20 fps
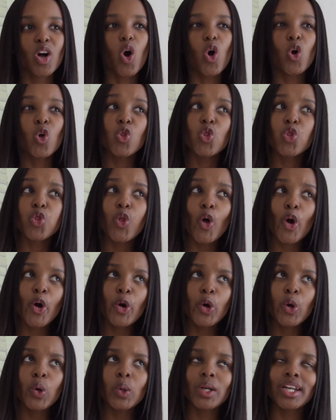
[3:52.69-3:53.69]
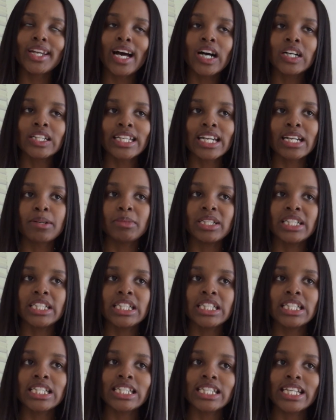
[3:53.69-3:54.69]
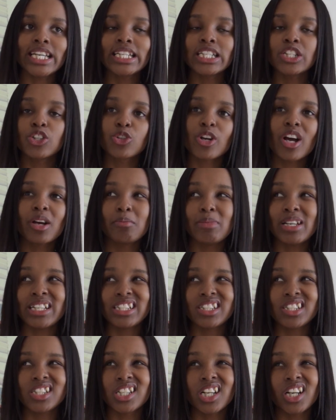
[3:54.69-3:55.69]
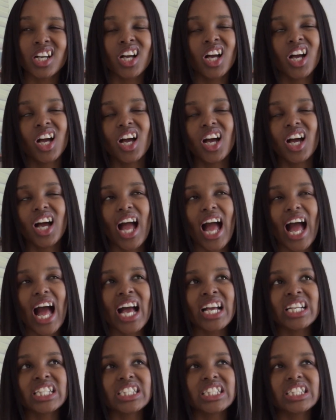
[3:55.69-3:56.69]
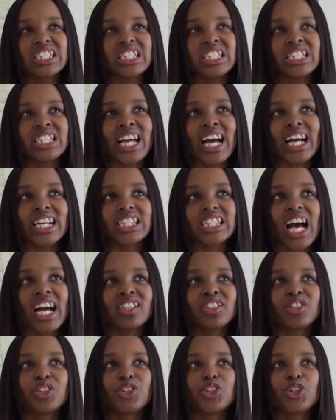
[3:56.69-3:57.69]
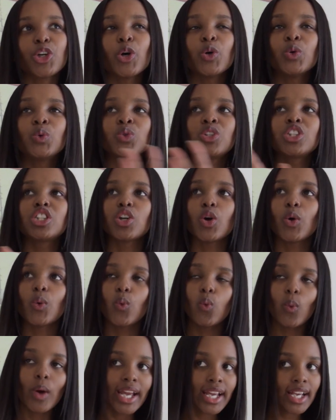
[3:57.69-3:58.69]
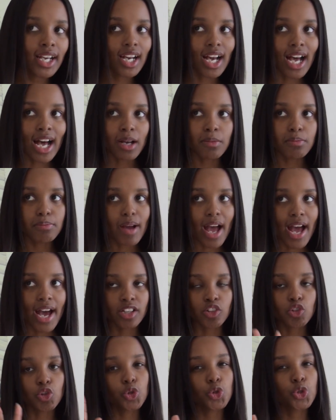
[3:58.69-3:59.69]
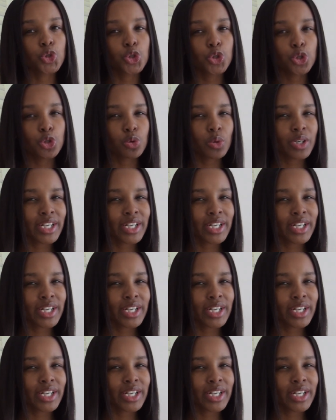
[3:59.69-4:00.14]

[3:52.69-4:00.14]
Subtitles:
Although now that I'm in the second trimester, I see that I don't wake up at 2